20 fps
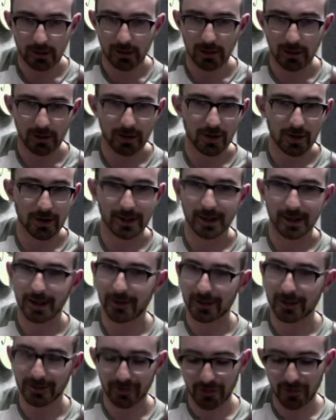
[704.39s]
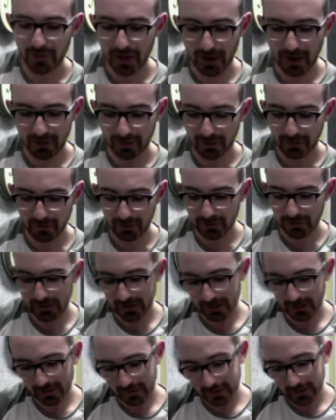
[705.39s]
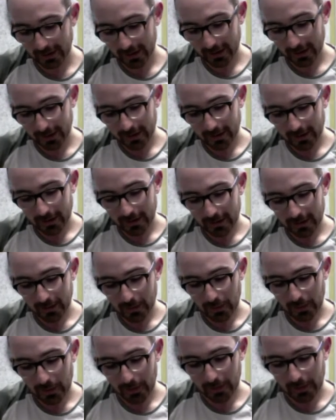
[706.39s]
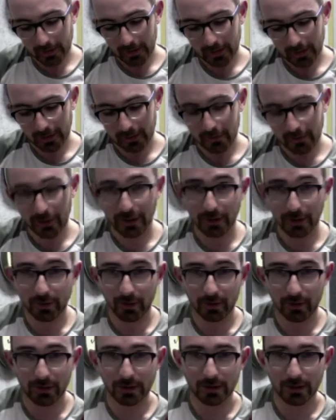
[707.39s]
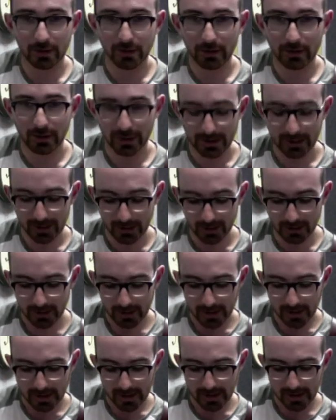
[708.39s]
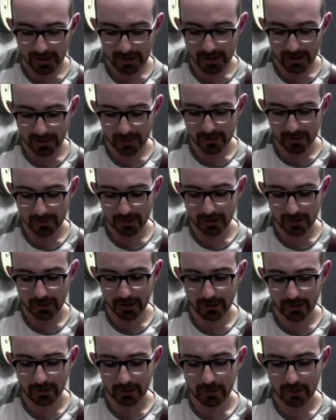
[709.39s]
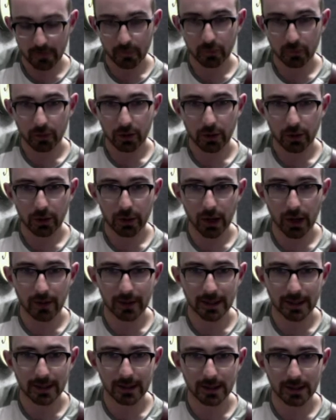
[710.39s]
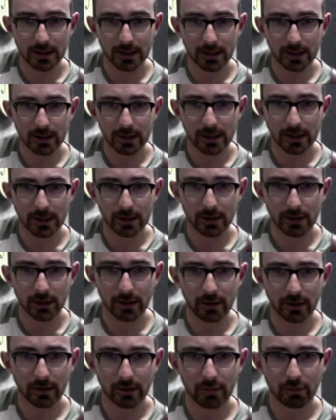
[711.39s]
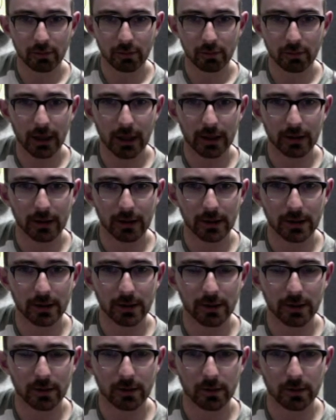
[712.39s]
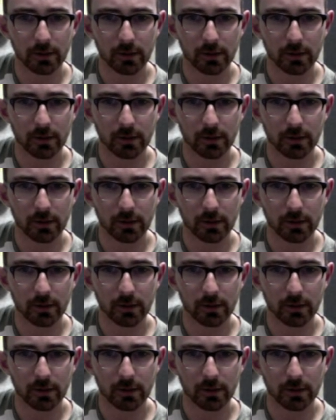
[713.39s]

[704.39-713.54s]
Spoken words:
You got no idea how much of a mouthful all this stuff is. Okay, well you probably do, you're listening. So thumb hits the 6th string, pluck these two.